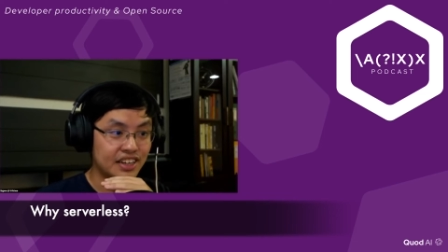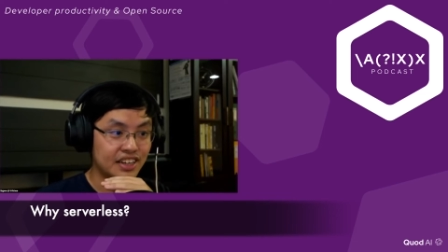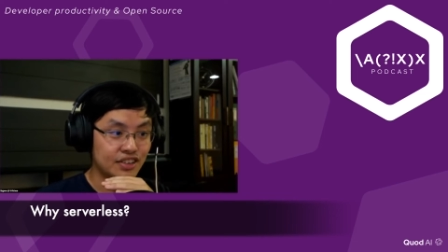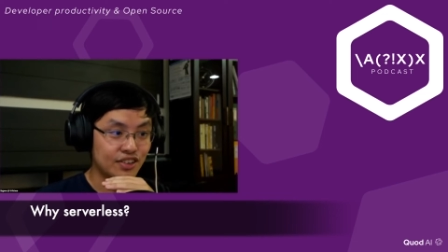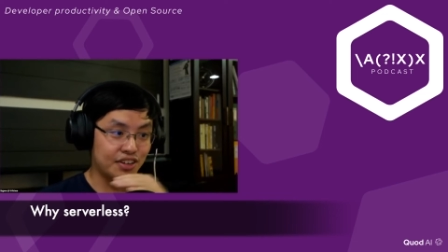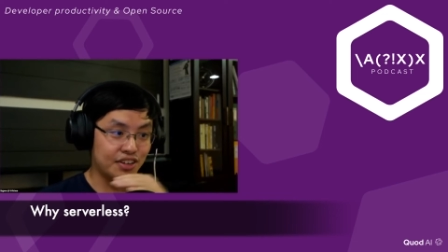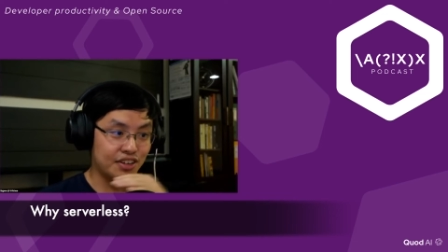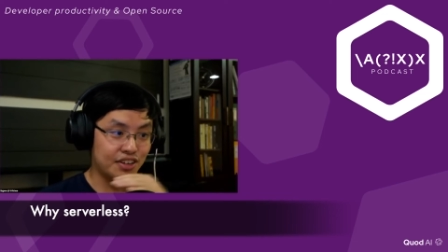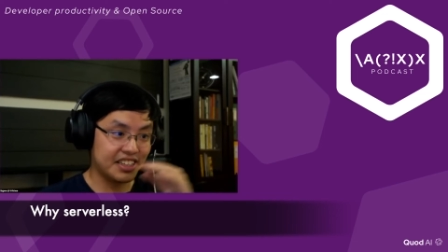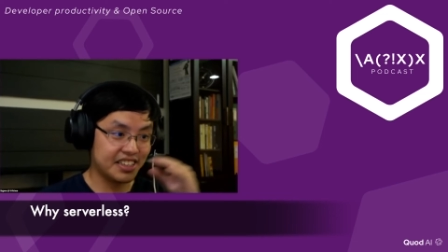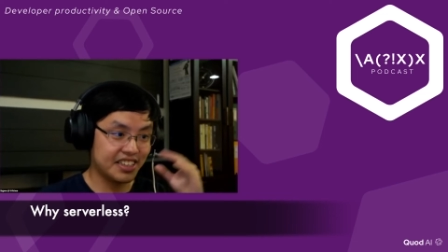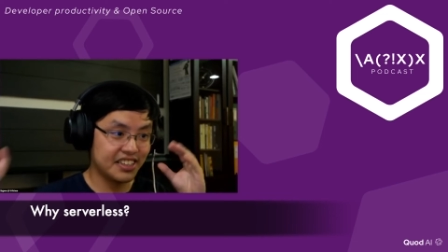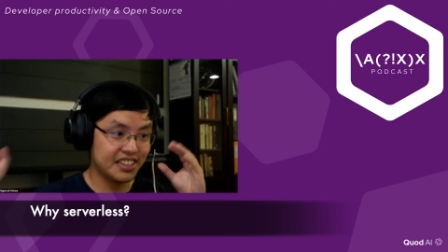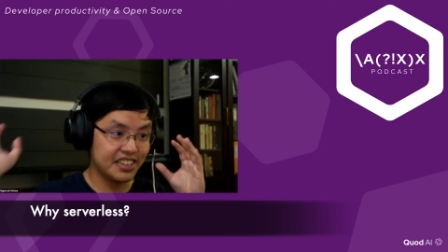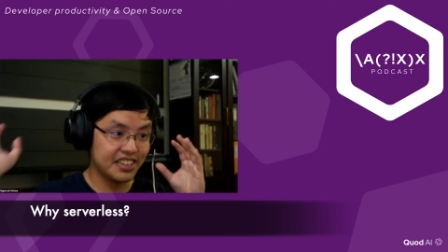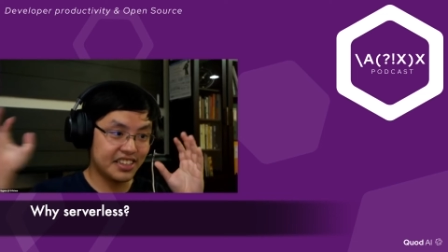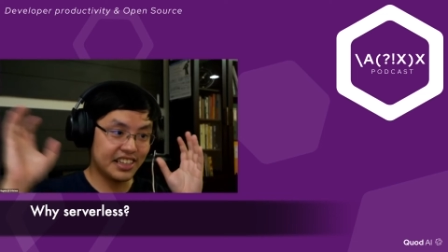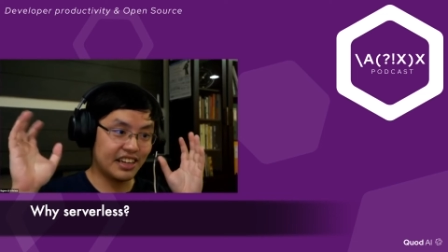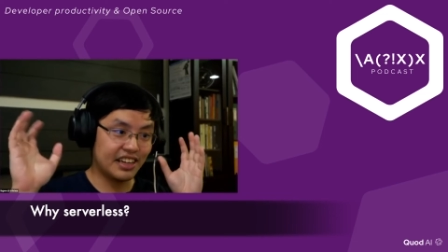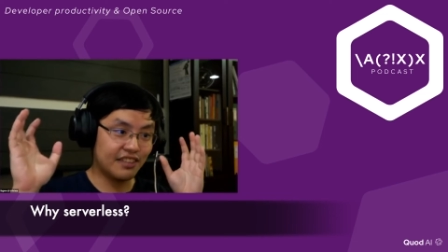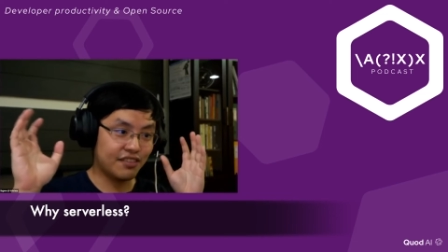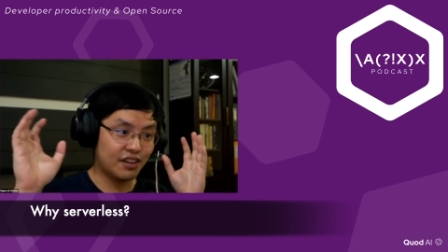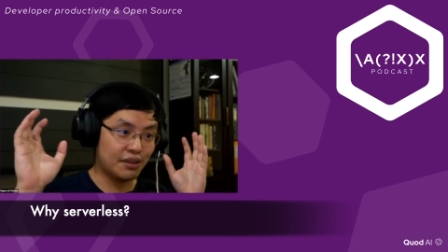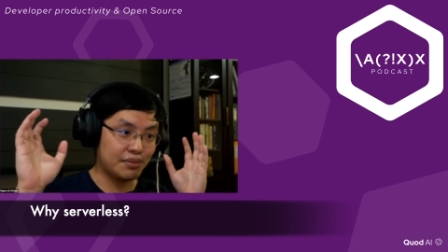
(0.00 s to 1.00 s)
connecting the
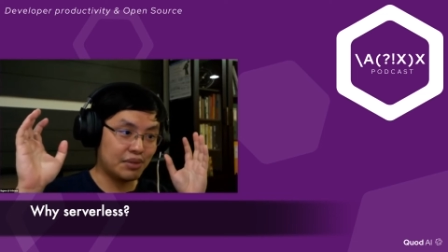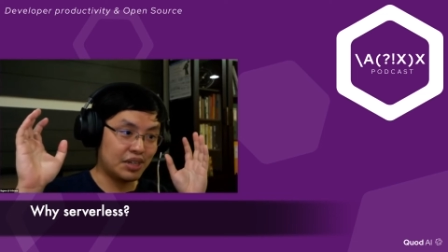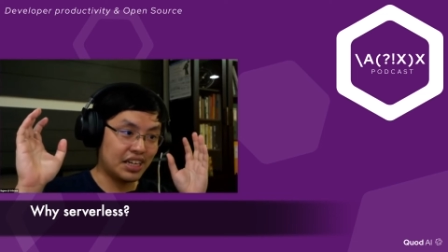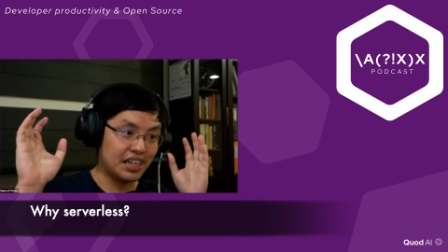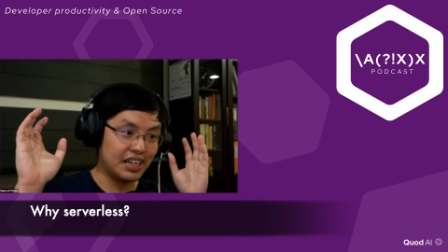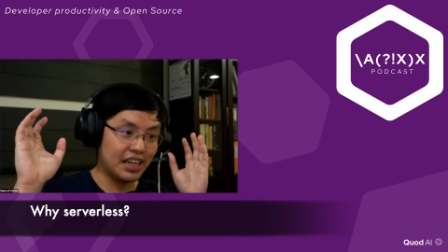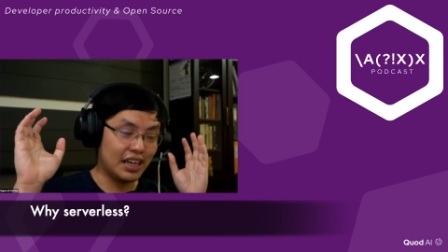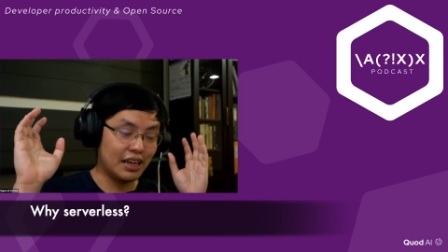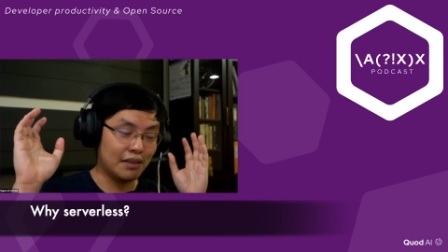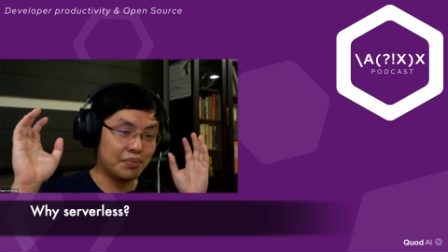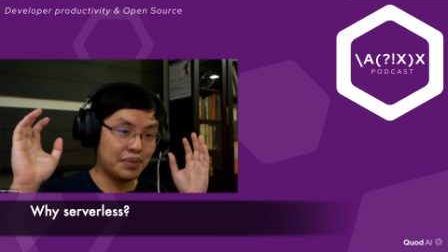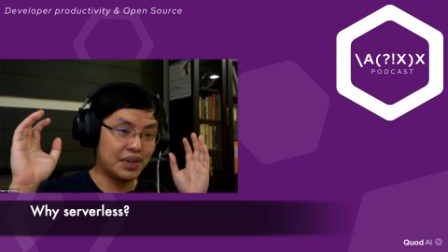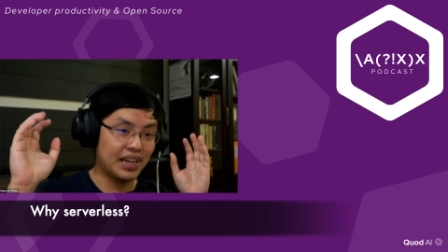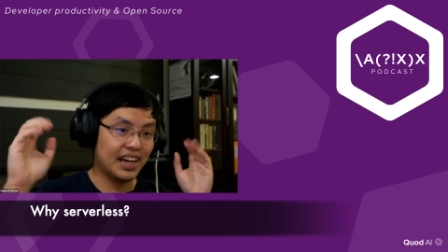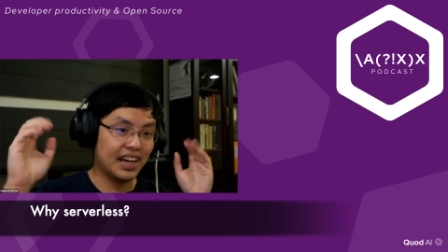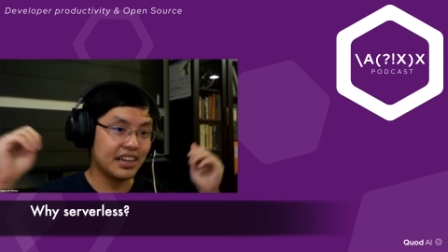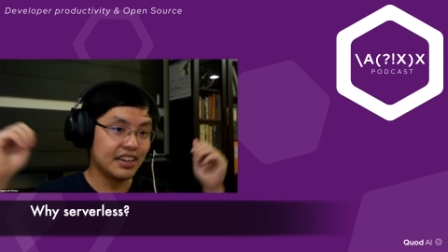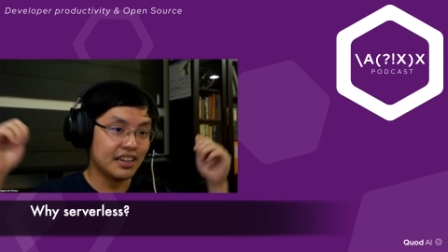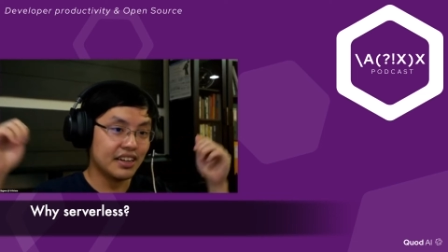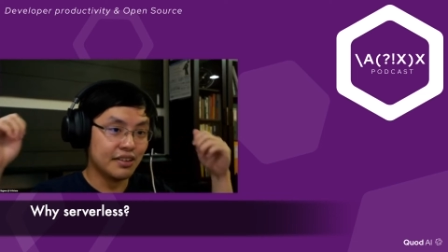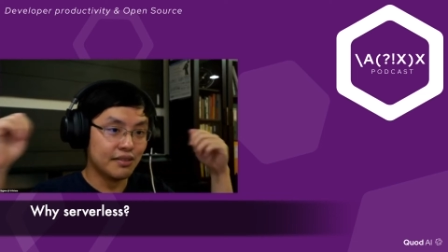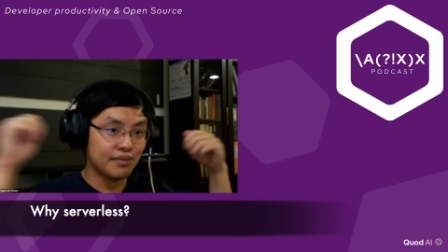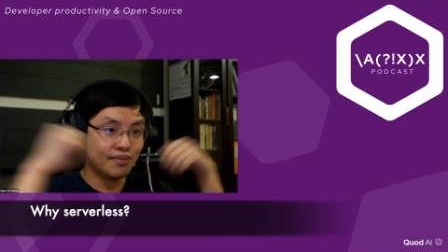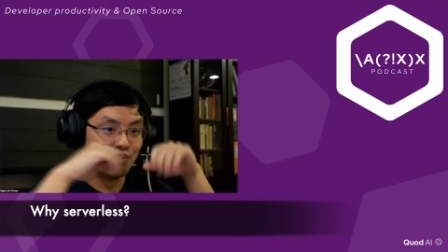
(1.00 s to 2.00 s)
data from another API,
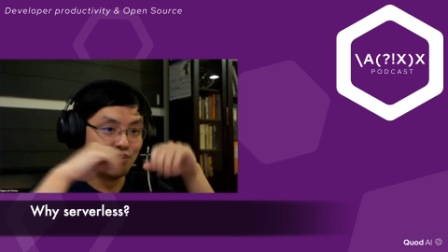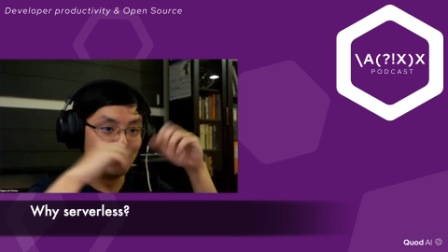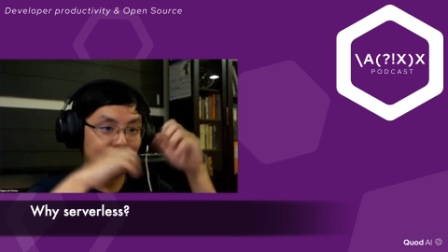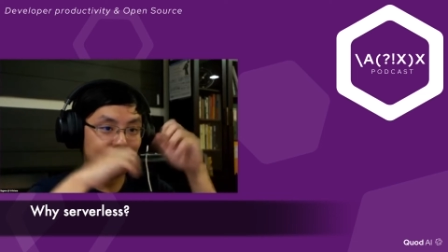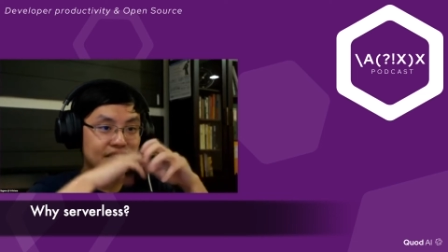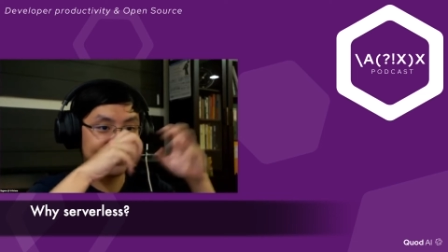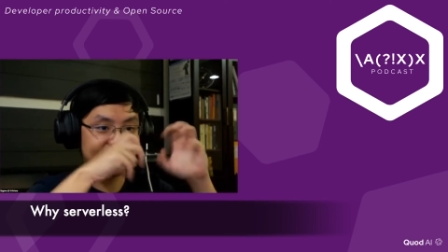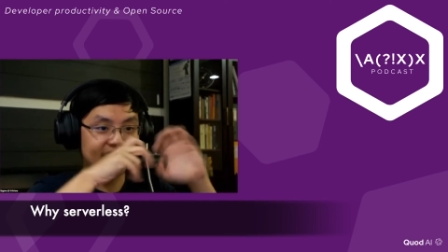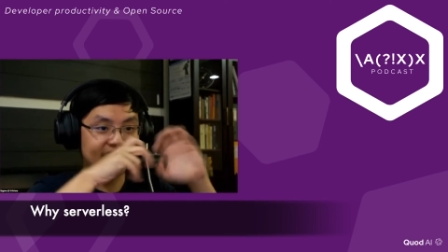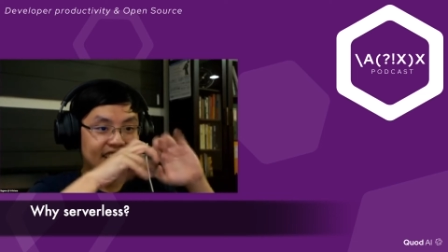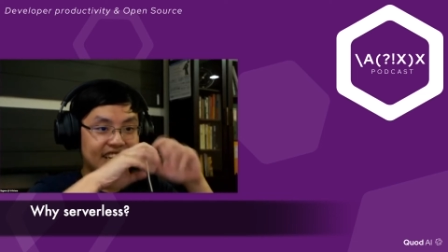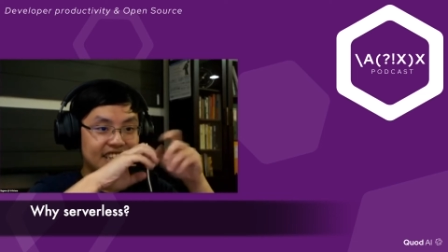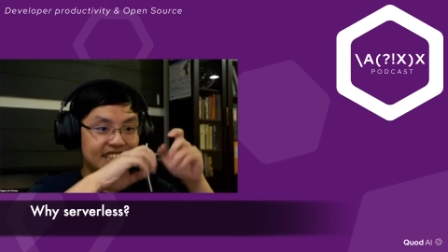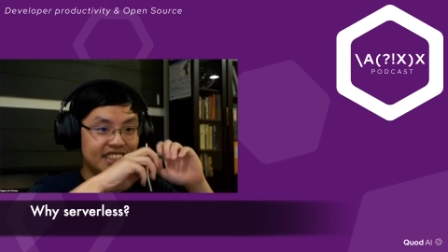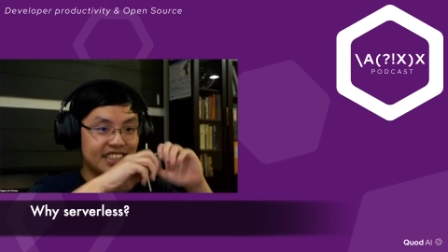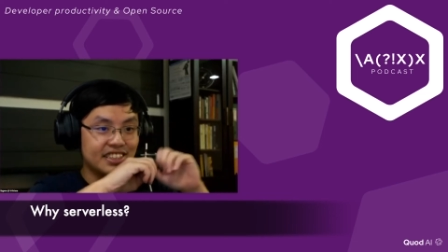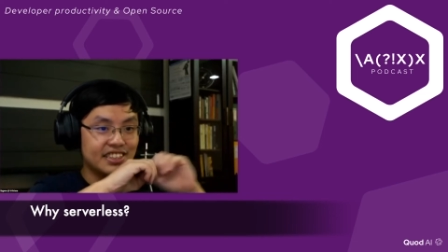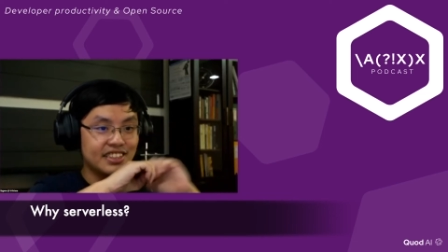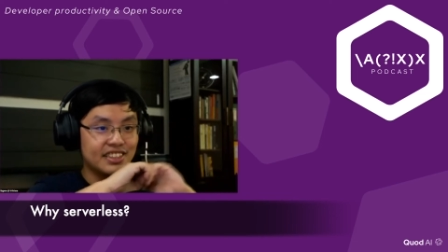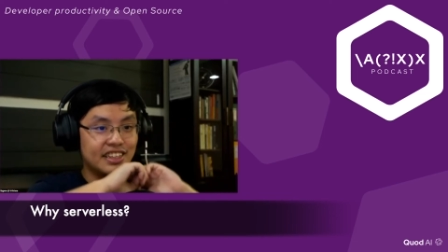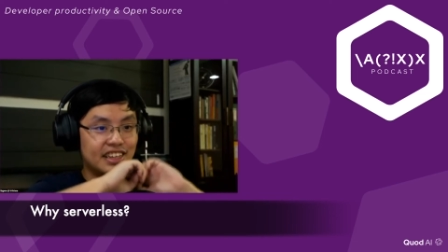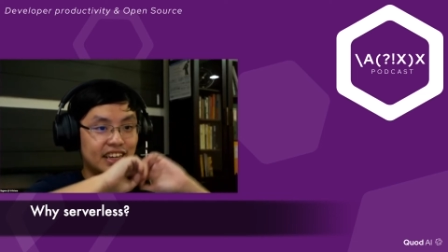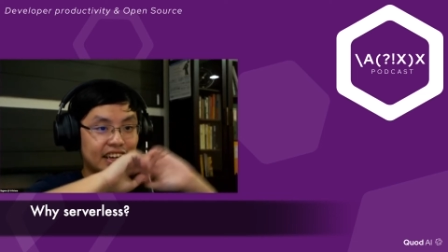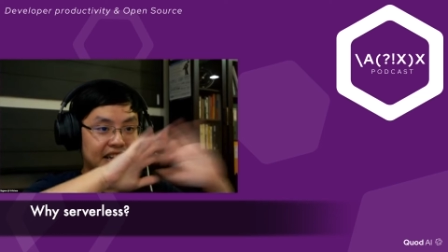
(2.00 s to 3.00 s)
massage it,
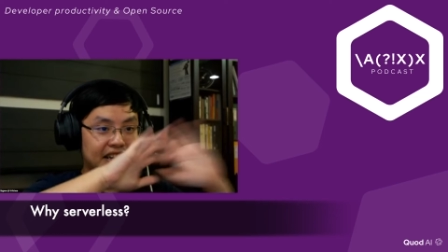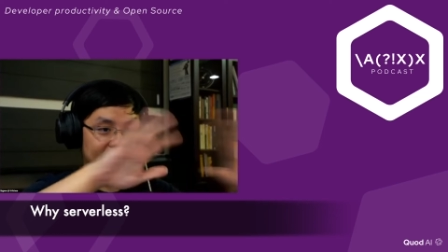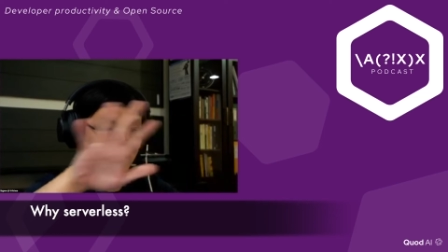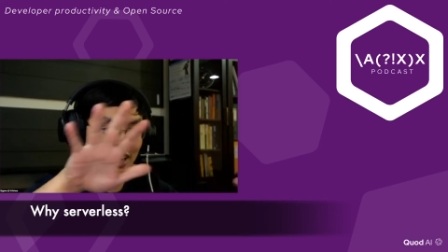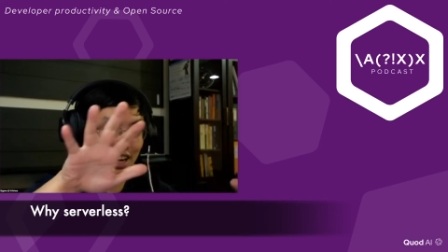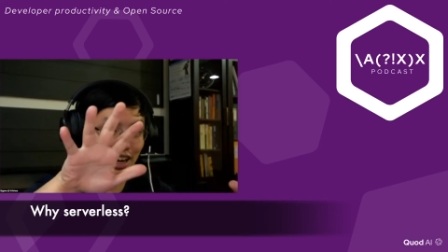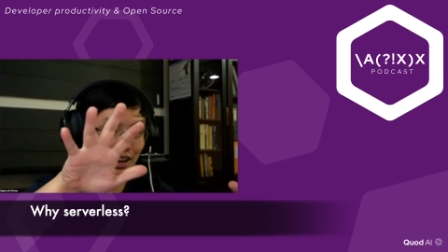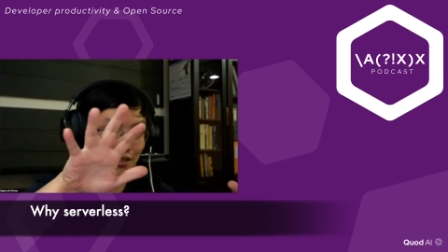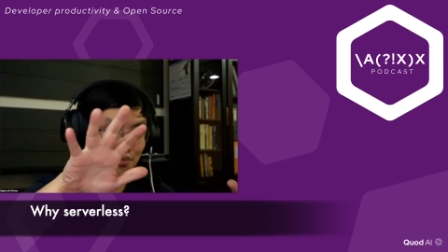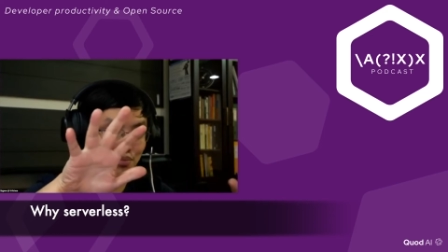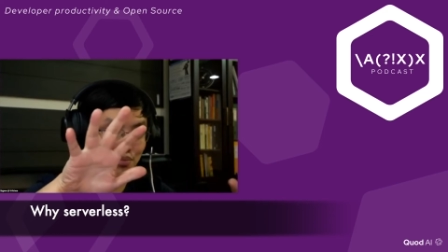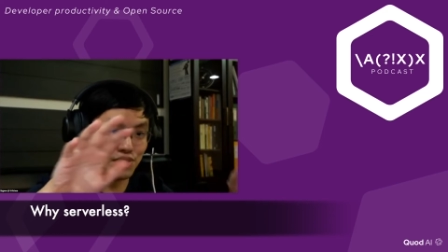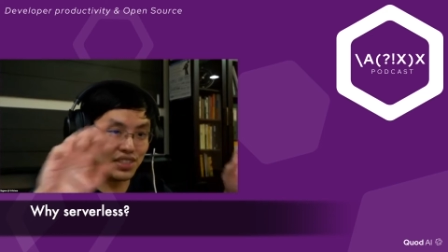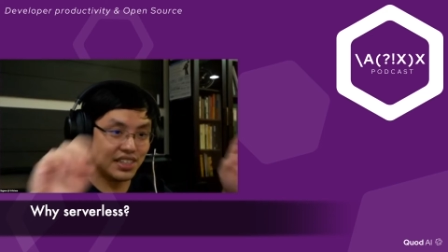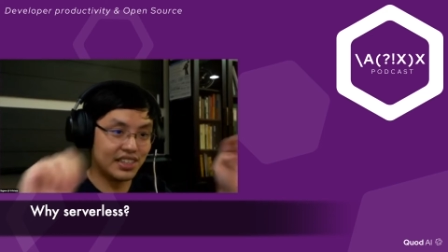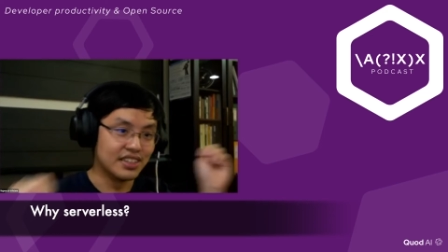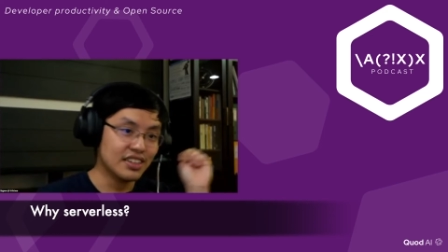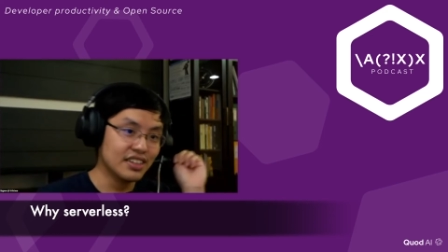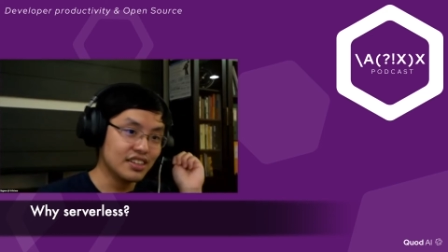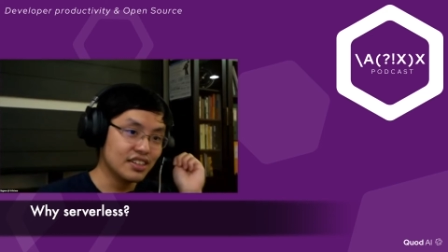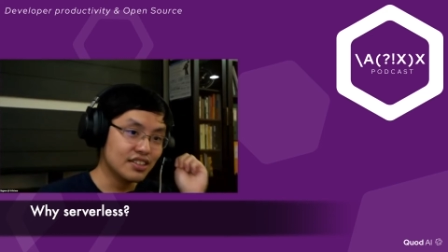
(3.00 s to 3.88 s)
and then output it.